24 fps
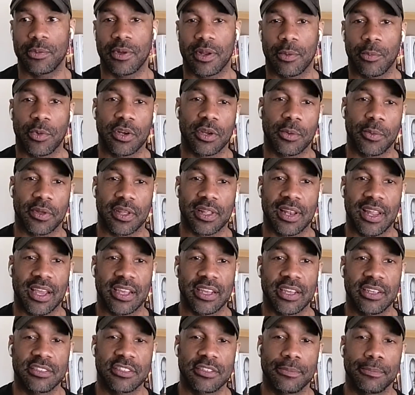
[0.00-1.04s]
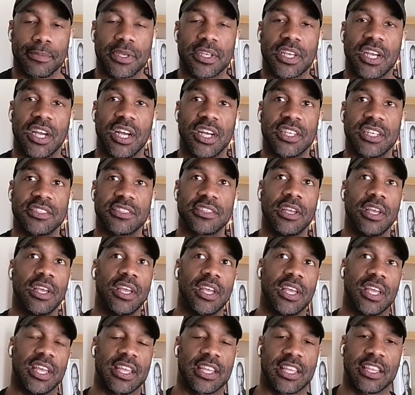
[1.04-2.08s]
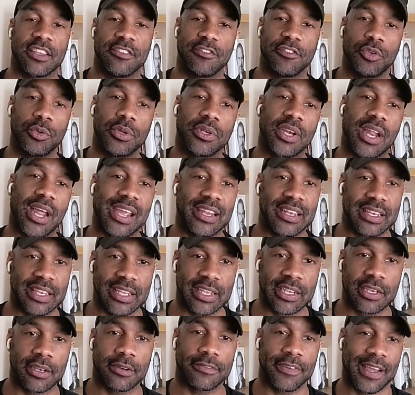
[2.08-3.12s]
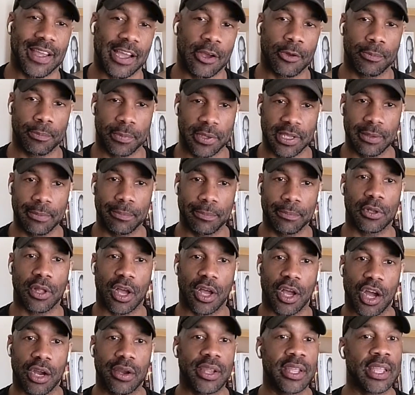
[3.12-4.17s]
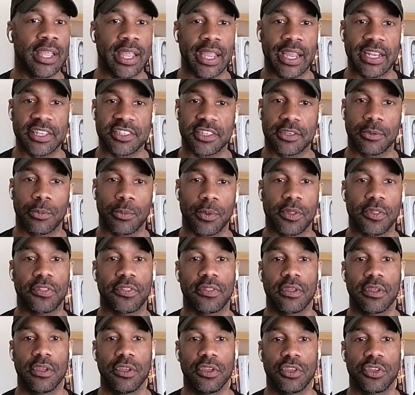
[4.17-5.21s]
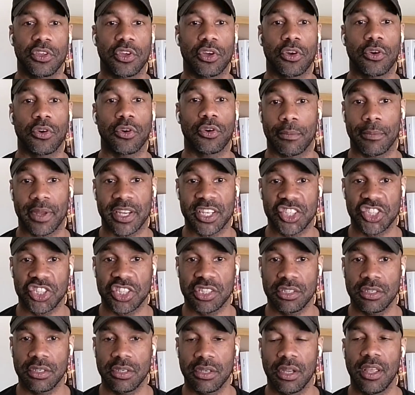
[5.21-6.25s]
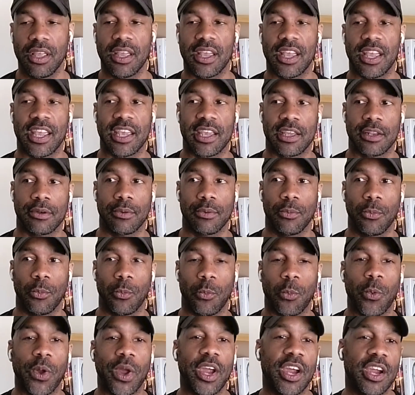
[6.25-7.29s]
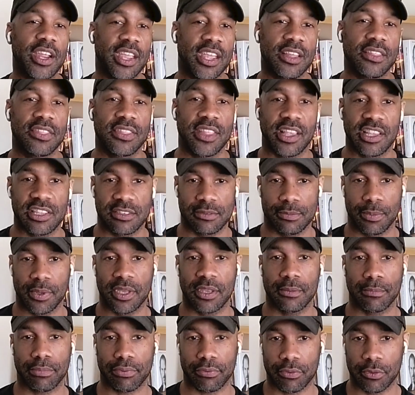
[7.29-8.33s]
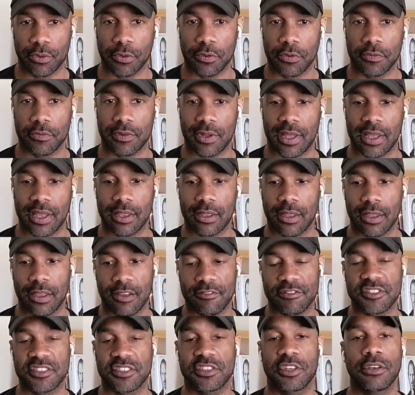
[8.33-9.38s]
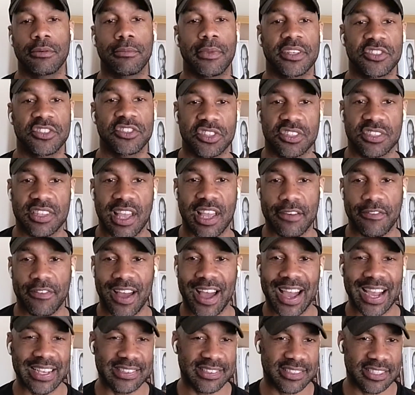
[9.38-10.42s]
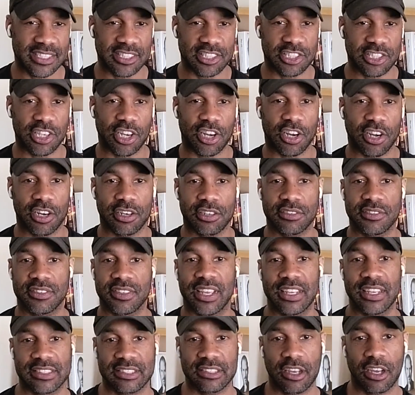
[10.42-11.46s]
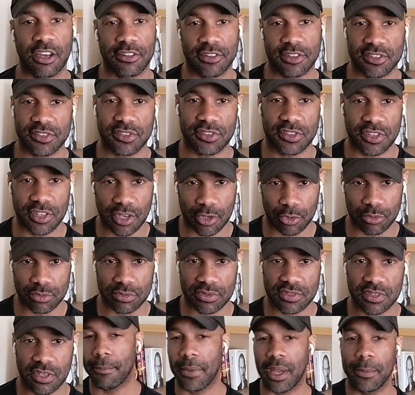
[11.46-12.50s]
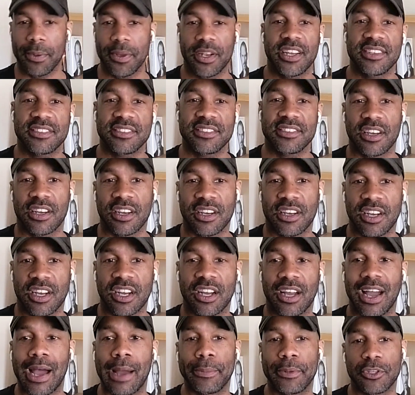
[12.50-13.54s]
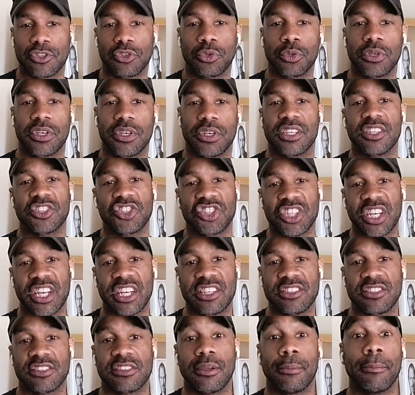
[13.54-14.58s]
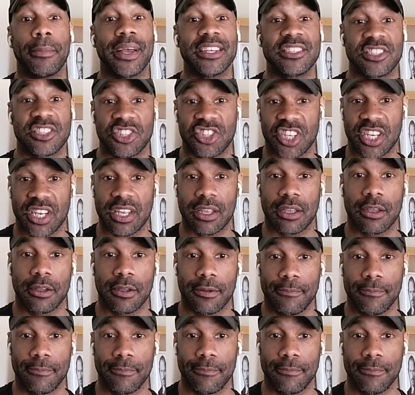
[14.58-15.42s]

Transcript: when I'm working with clients, because it gives you an idea of how people are engaging with your automation and where can things be improved. Like if certain messages have high CTRs and others don't, maybe there's a opportunity to change the messaging.